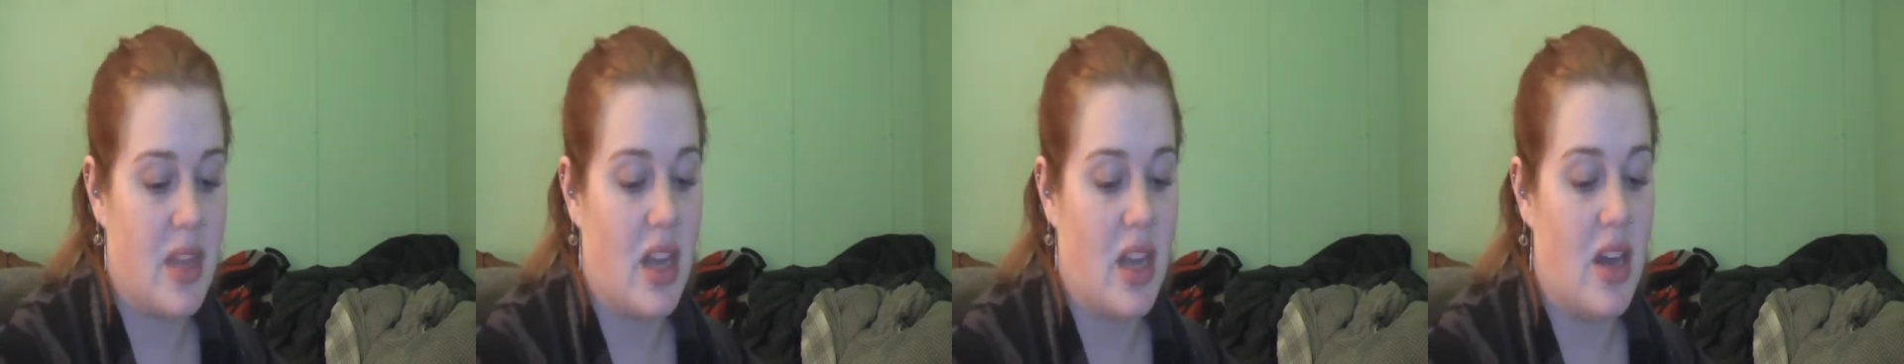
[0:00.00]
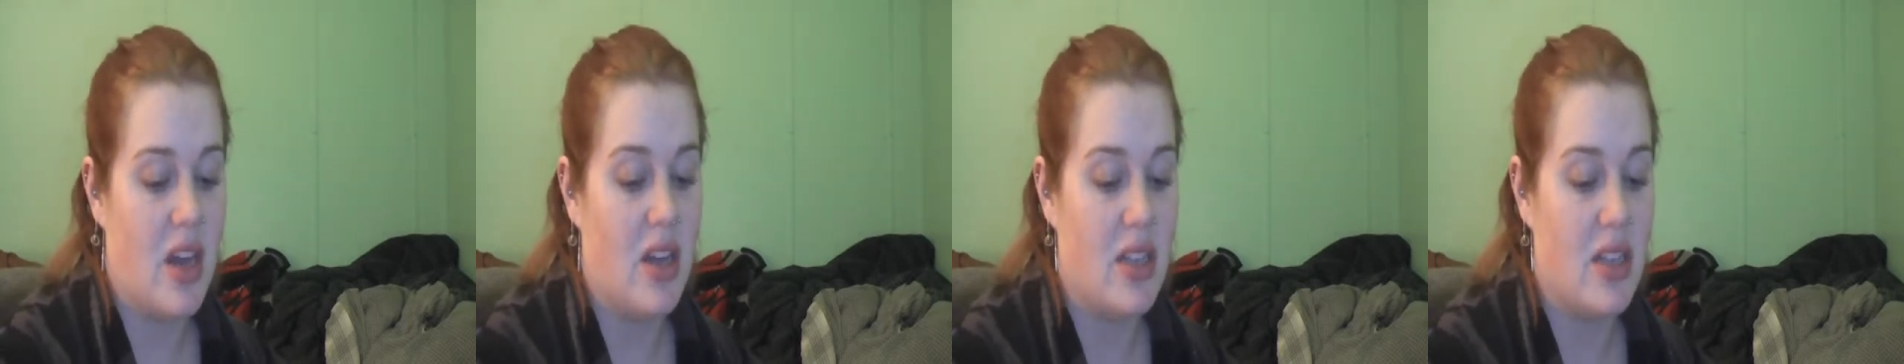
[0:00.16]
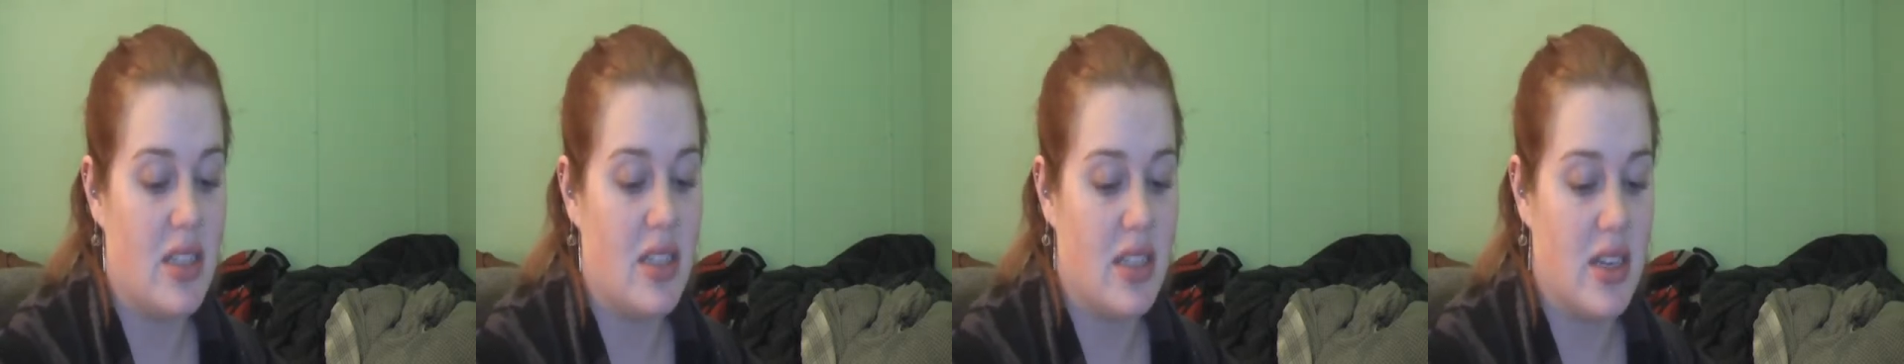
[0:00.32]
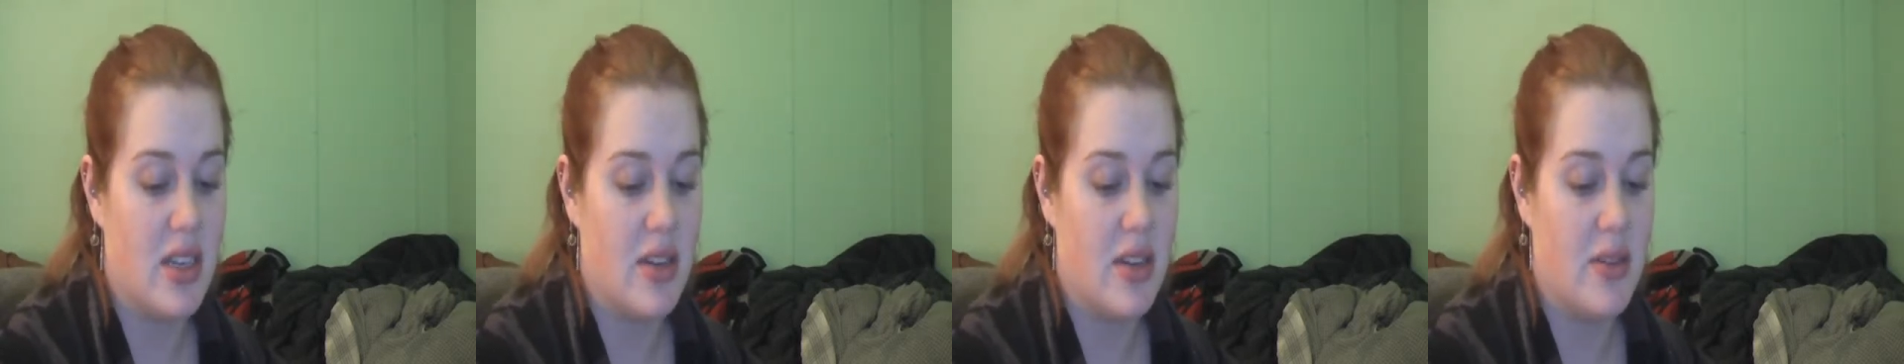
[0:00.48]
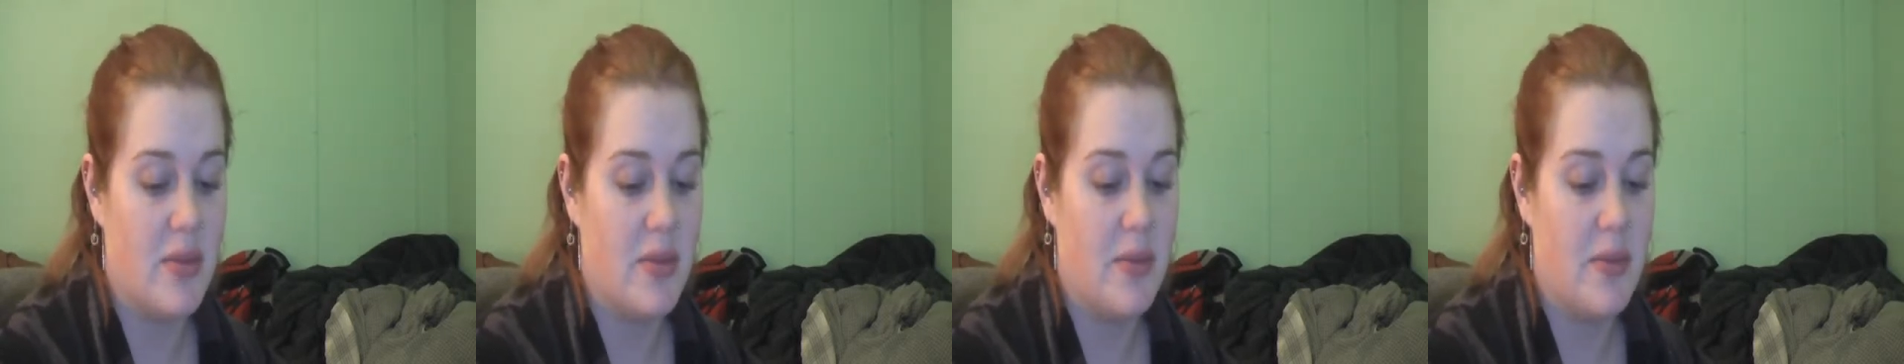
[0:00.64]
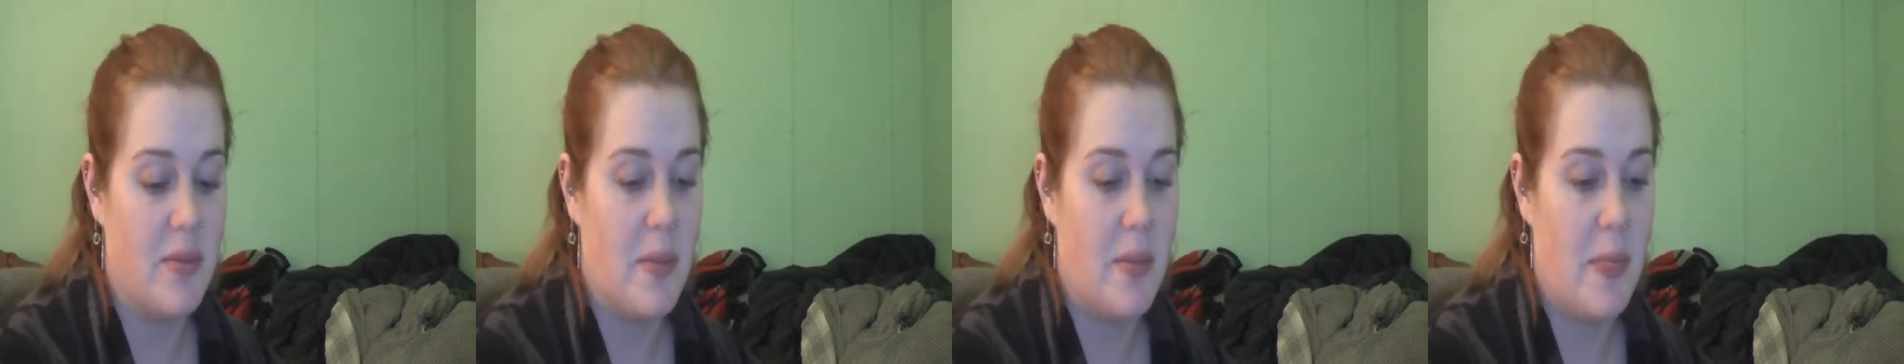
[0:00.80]

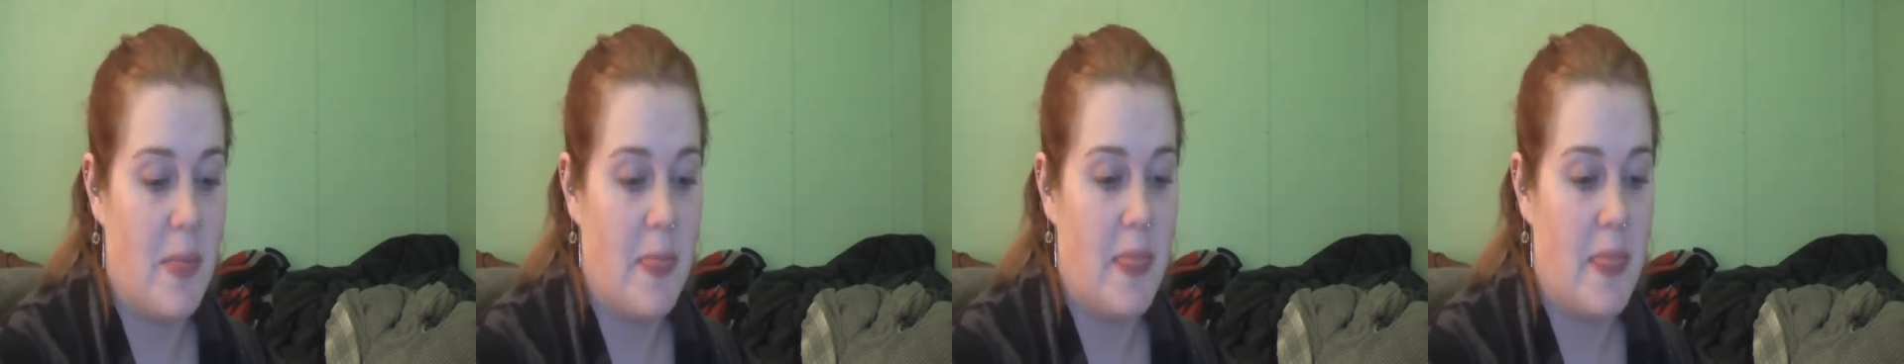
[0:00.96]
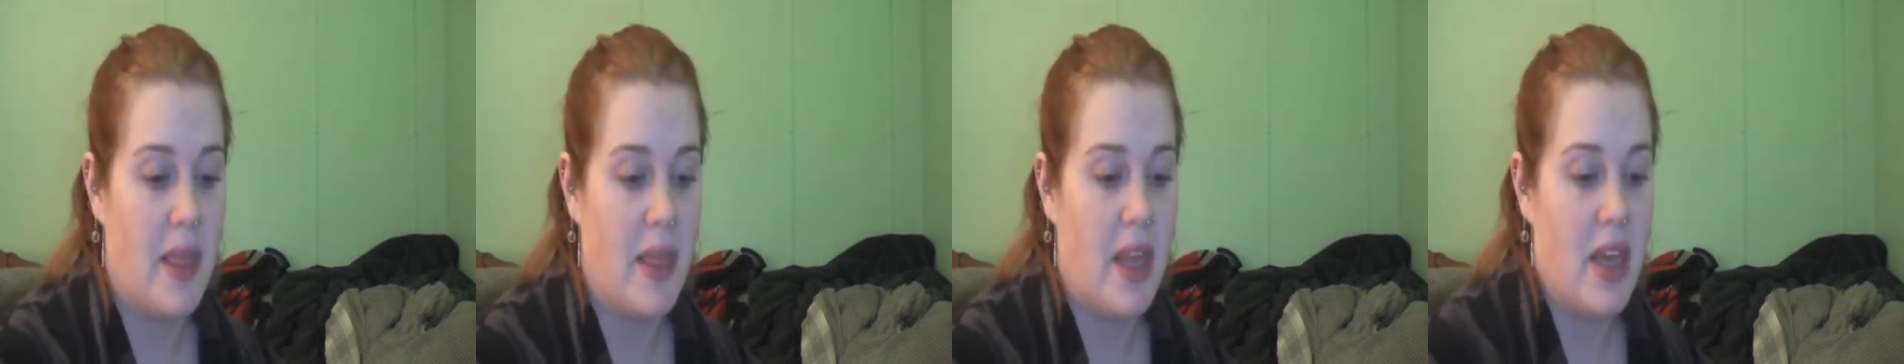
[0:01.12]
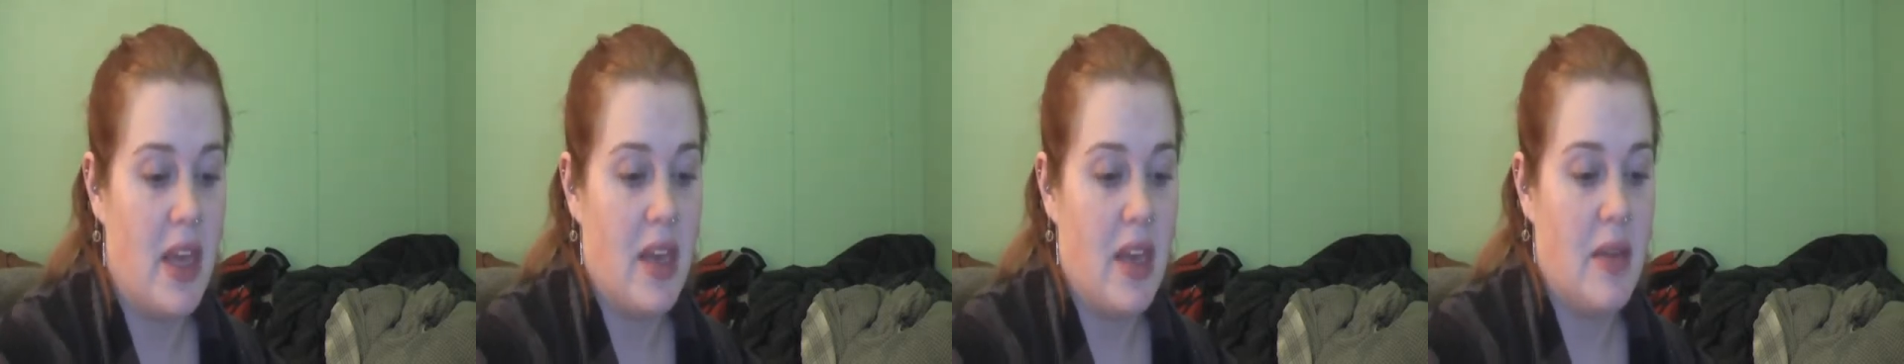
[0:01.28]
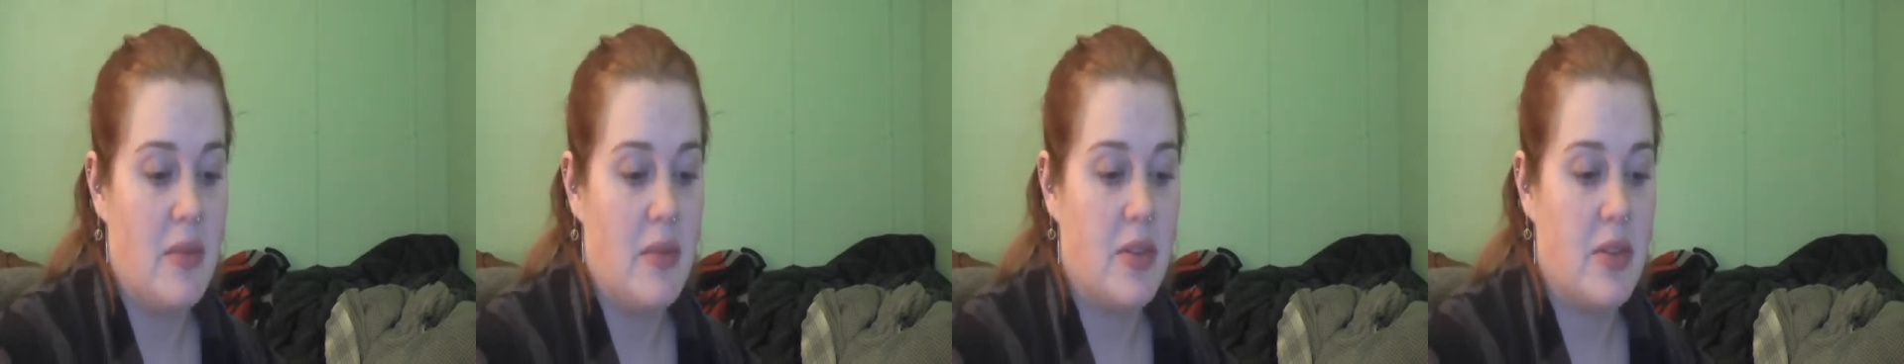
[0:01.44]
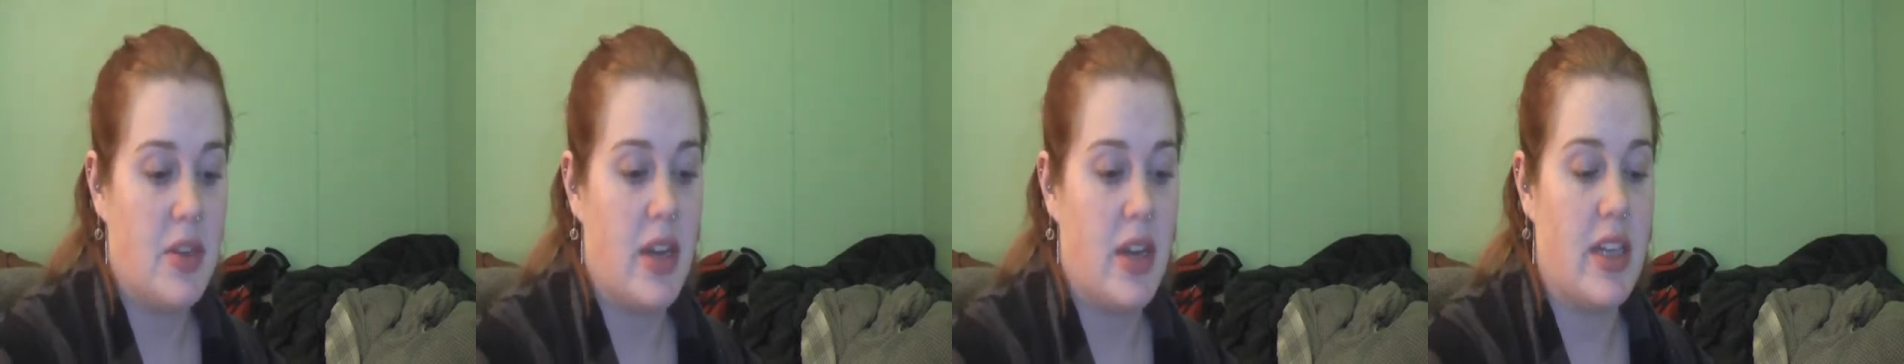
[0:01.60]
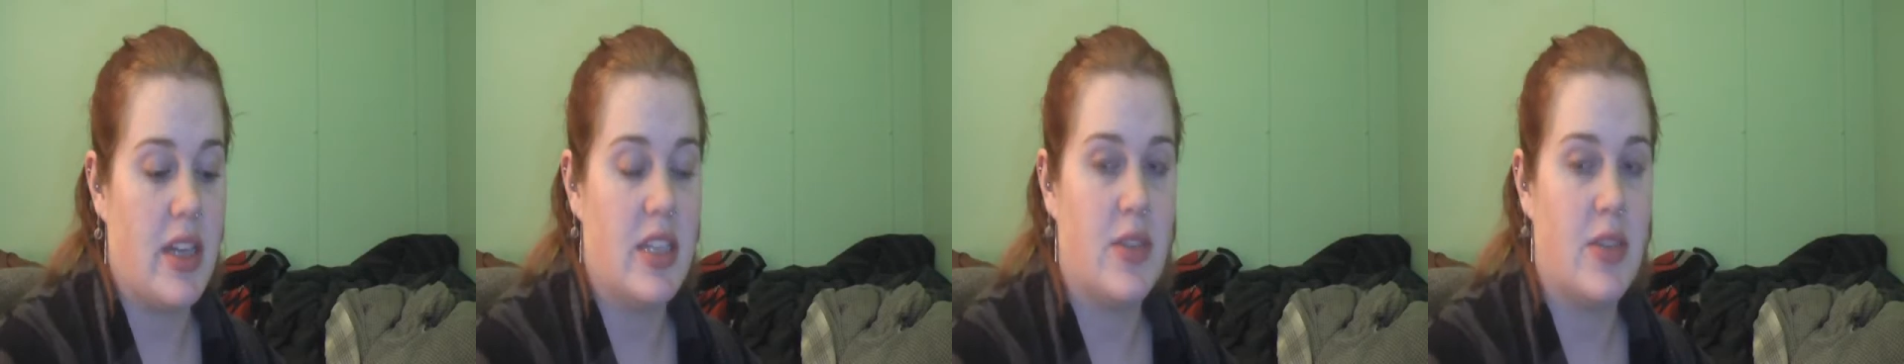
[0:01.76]
Also,
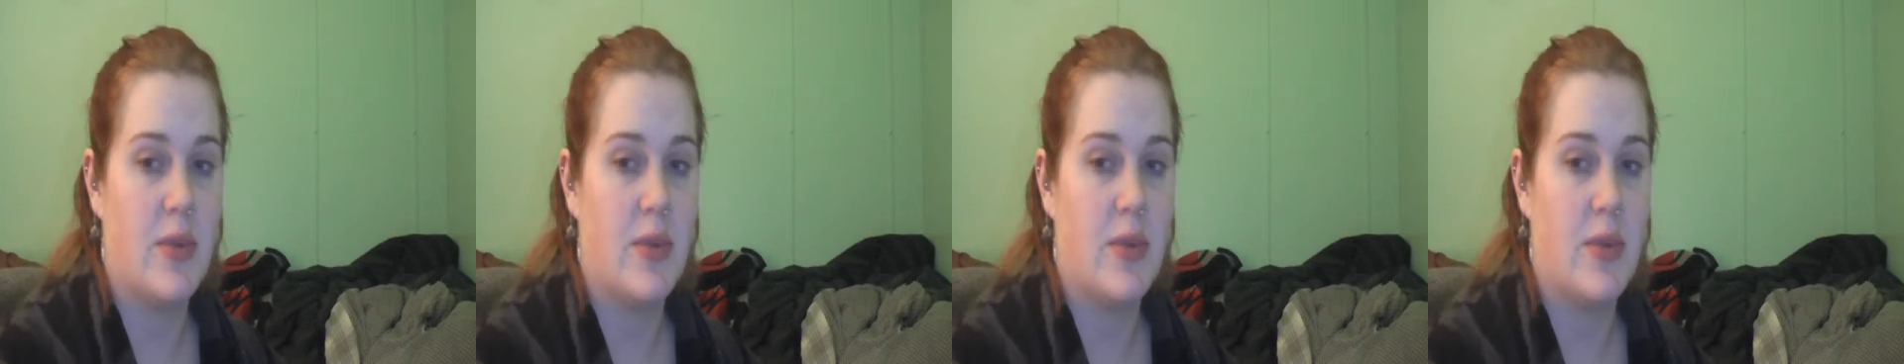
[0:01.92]
trying